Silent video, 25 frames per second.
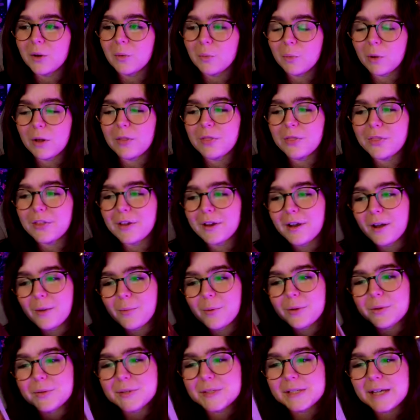One thing I
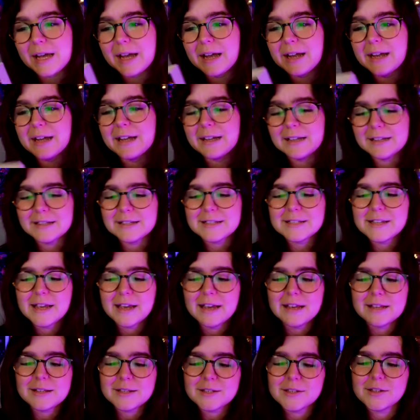will say is,
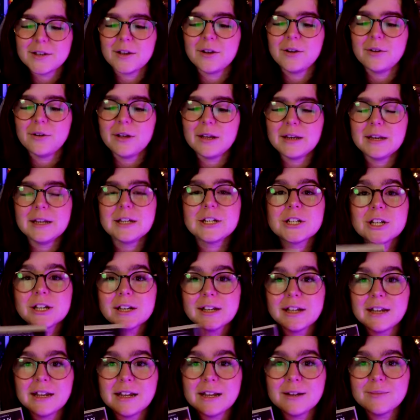so
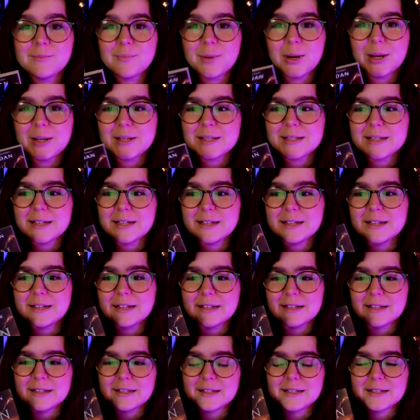initially Percy
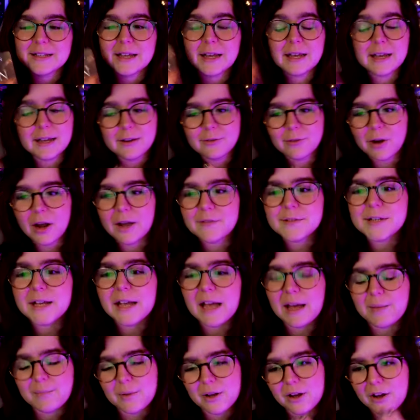is, he arrives at
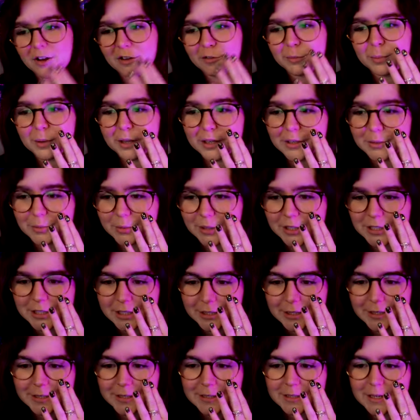Camp Half-Blood, which
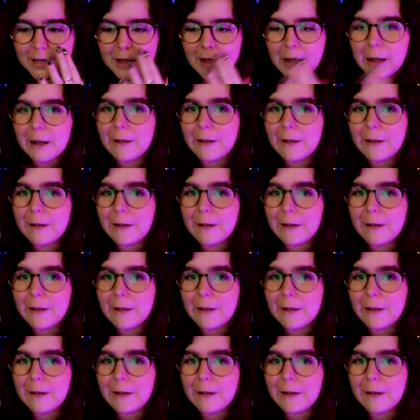is